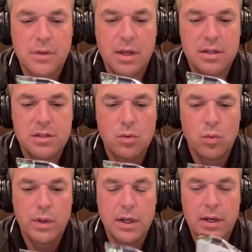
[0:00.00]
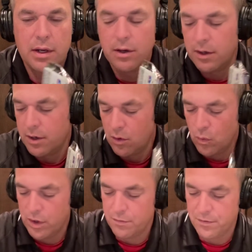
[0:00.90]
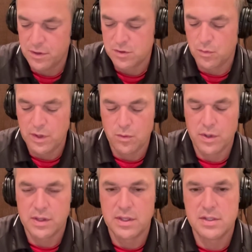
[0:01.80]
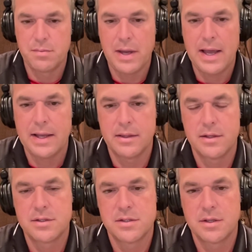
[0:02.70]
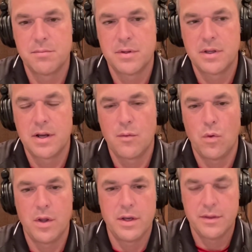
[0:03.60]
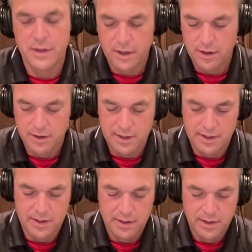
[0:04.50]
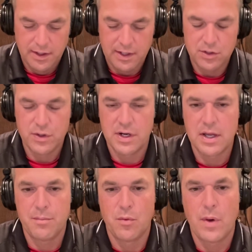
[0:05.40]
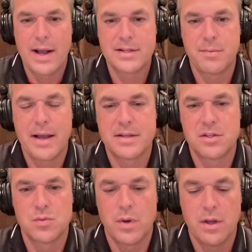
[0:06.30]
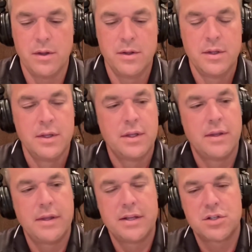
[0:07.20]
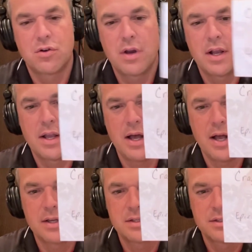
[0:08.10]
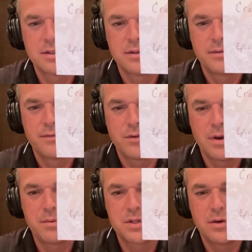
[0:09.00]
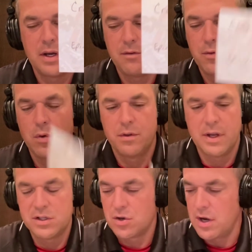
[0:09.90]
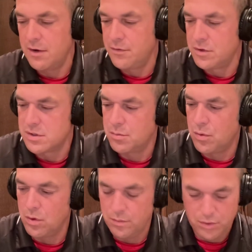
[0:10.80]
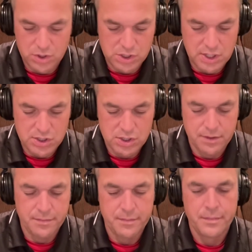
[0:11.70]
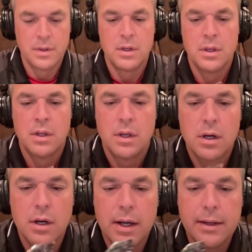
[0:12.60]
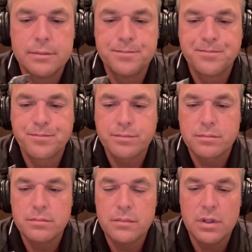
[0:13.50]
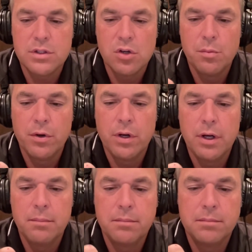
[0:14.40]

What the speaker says: and see what we get here. And our winner for this week will get this pack, unless it's something that I want in there. And you'll get a couple wax packs as well. And that's Craig Cox for episode 84. Thanks, Craig, for the support. Appreciate you. All right, let's open it up.